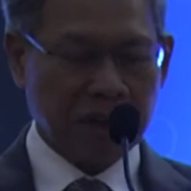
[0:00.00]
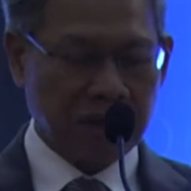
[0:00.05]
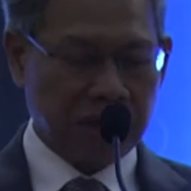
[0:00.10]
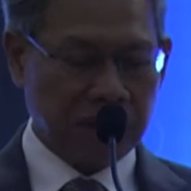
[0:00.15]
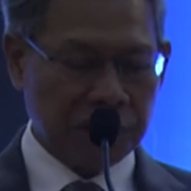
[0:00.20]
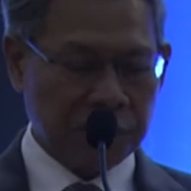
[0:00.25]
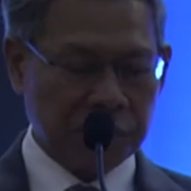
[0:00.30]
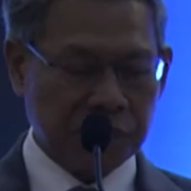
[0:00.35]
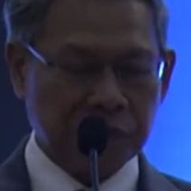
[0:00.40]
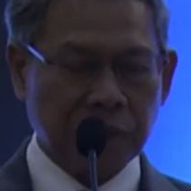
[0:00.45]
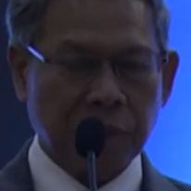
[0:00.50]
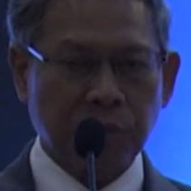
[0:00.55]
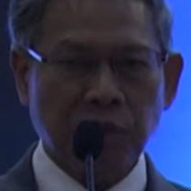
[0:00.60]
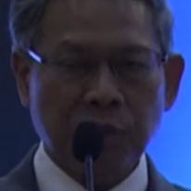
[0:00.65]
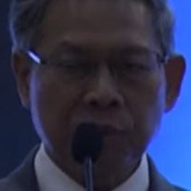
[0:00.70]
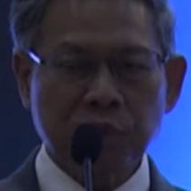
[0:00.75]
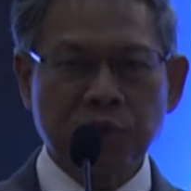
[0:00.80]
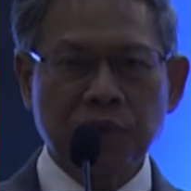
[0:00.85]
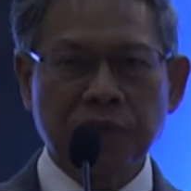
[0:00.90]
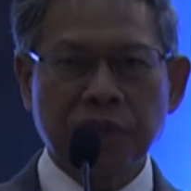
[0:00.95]
These are some
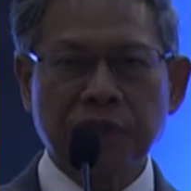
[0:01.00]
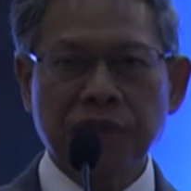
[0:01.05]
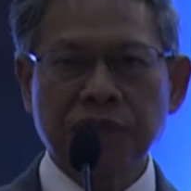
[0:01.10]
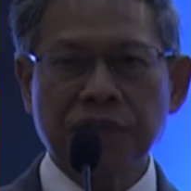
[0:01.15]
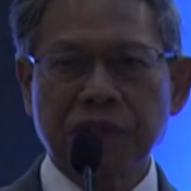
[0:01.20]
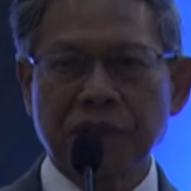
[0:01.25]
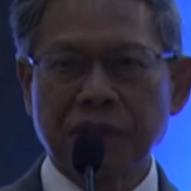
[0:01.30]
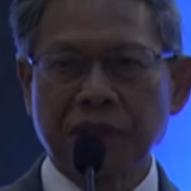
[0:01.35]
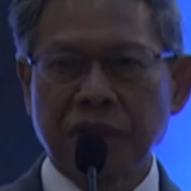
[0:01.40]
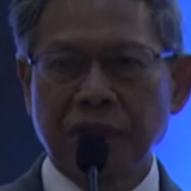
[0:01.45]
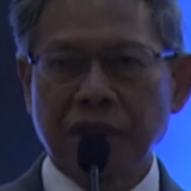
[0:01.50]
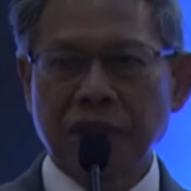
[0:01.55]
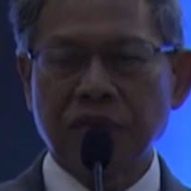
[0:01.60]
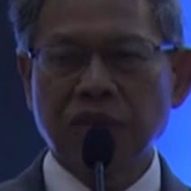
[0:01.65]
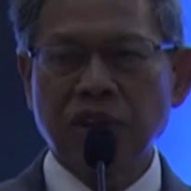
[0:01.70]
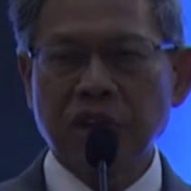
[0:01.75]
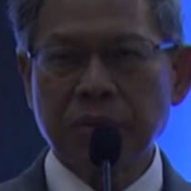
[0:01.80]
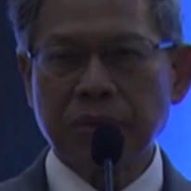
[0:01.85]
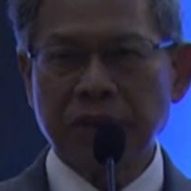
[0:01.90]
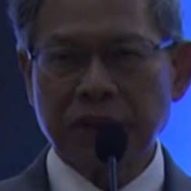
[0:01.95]
opportunities
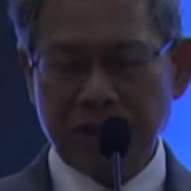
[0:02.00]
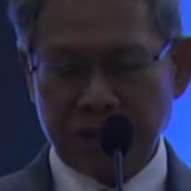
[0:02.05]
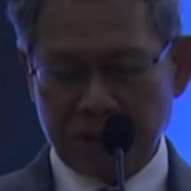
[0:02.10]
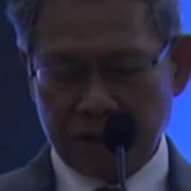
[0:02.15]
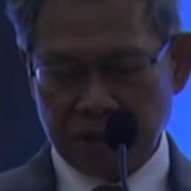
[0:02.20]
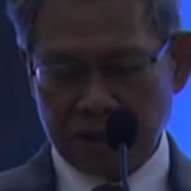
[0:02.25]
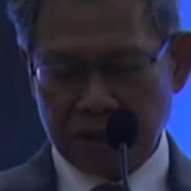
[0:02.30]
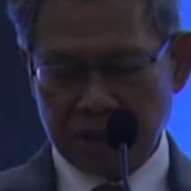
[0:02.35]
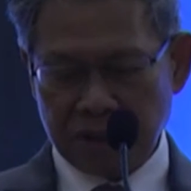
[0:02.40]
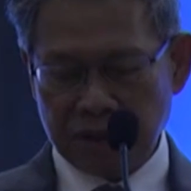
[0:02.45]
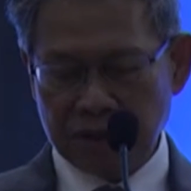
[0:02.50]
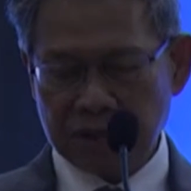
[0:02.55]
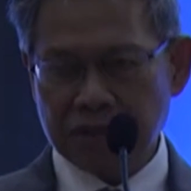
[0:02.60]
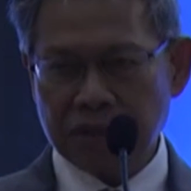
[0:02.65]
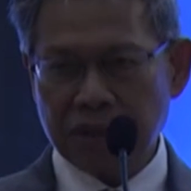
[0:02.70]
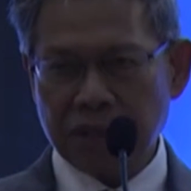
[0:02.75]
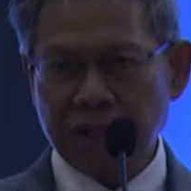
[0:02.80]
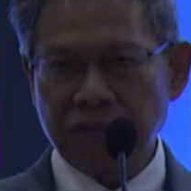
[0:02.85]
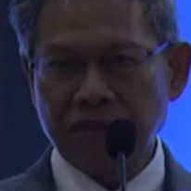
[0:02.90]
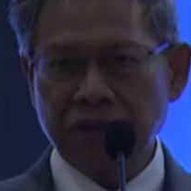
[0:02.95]
available in the in this
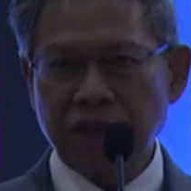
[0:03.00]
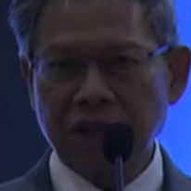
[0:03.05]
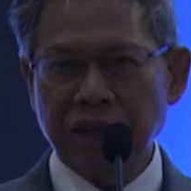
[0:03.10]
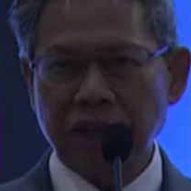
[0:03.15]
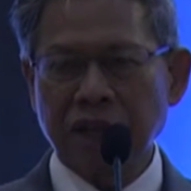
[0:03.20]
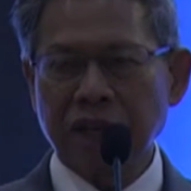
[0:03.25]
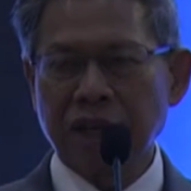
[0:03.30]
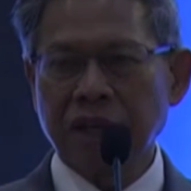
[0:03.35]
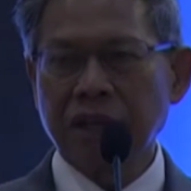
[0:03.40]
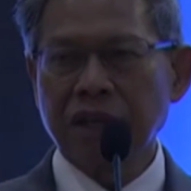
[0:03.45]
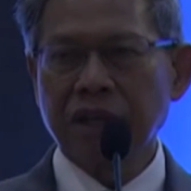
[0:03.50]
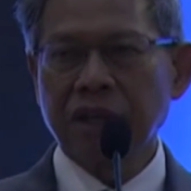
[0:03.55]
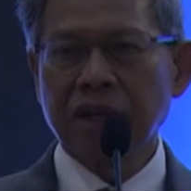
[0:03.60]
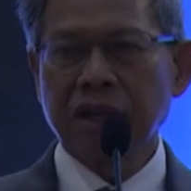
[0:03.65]
state of Telangana.